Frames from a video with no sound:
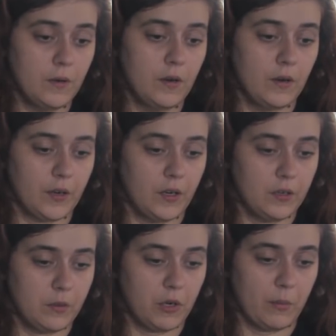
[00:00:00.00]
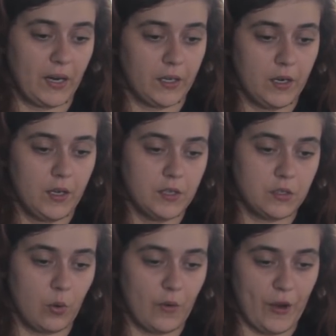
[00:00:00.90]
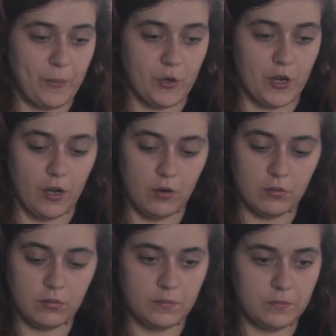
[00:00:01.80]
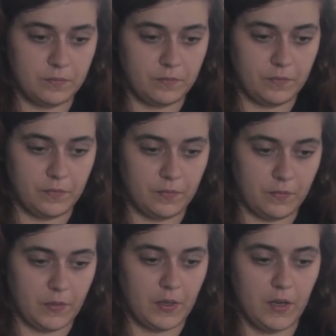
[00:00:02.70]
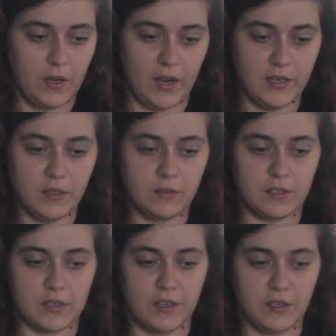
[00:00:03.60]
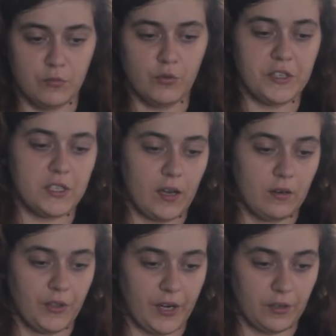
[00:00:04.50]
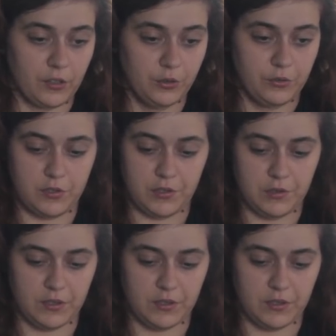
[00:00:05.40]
Okay, let me go back. So if I put O, any movie title that includes the